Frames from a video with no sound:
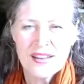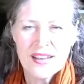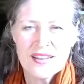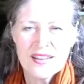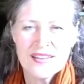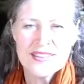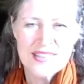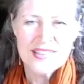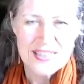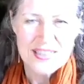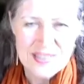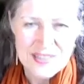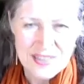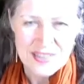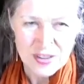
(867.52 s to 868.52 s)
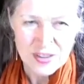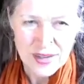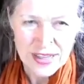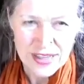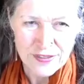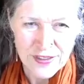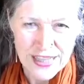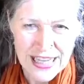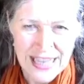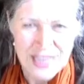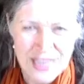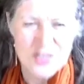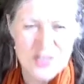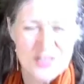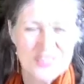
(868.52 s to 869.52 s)
this instant
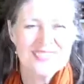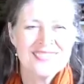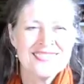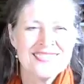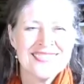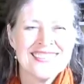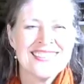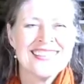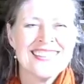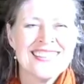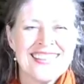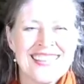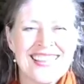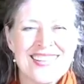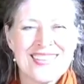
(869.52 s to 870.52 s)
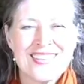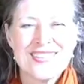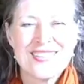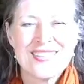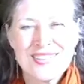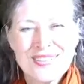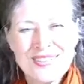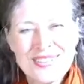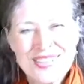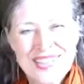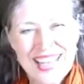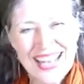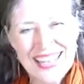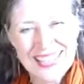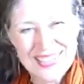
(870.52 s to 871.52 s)
gratification that is so
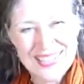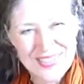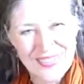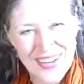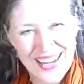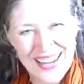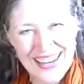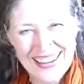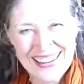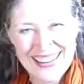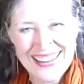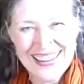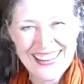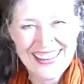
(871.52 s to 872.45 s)
satisfying.